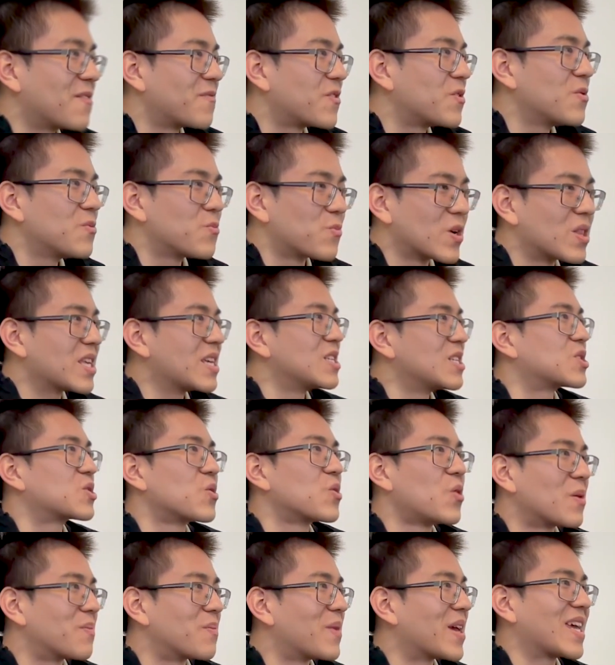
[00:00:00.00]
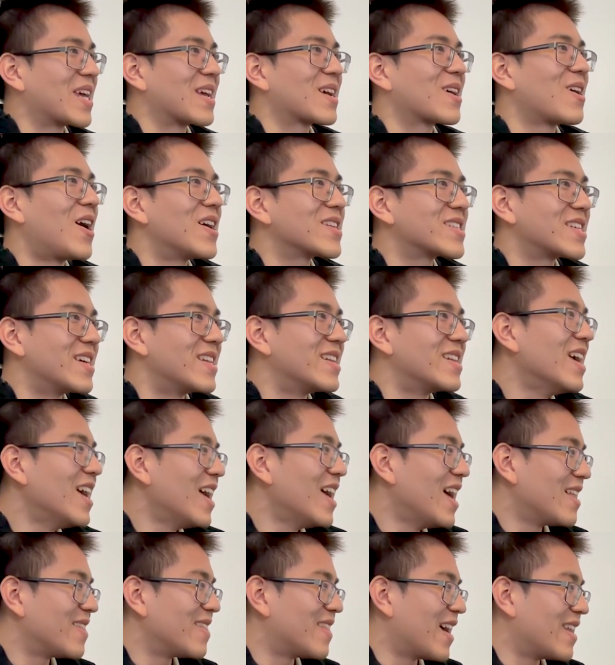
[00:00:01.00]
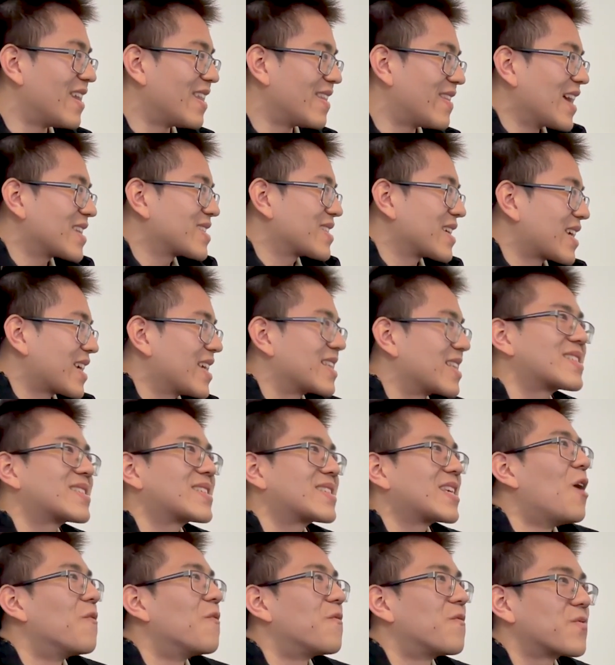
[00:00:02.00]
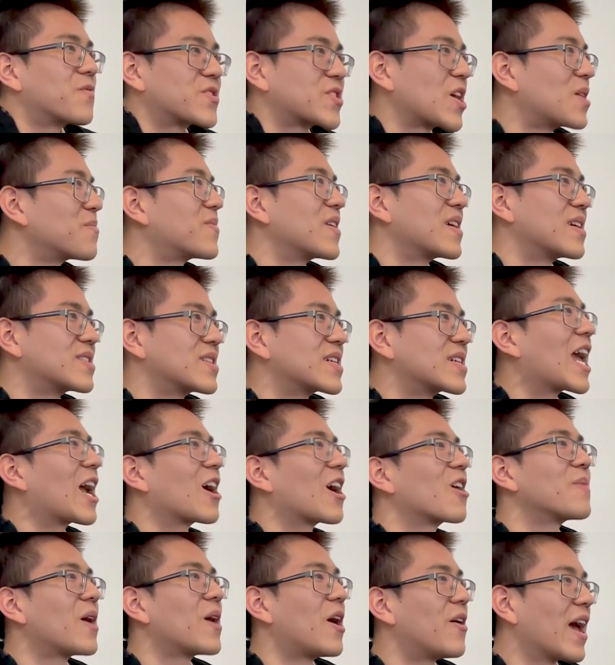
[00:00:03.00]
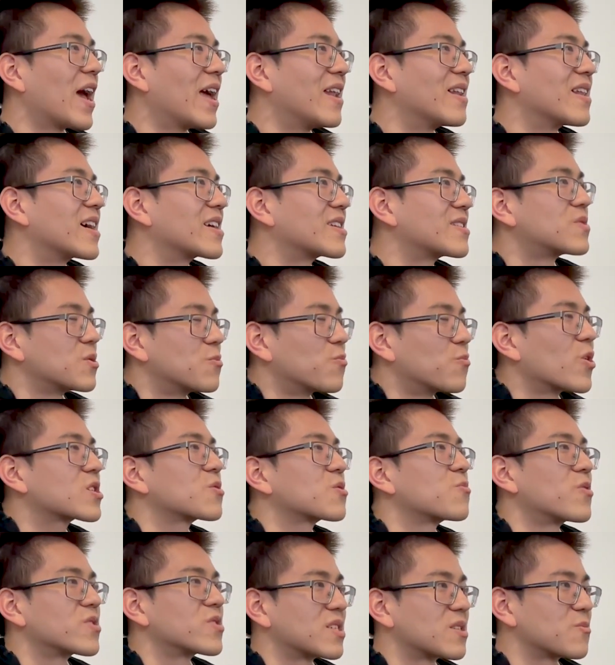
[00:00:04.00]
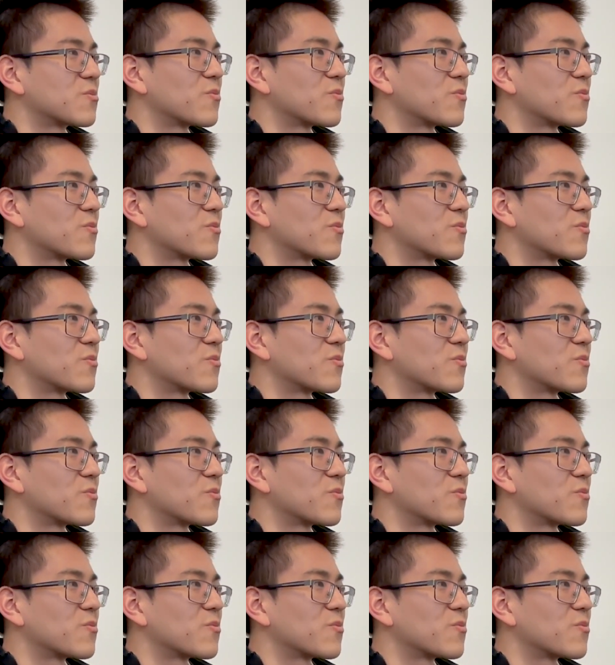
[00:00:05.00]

you really enjoy making content, then that's like itself something to care about and like to work towards as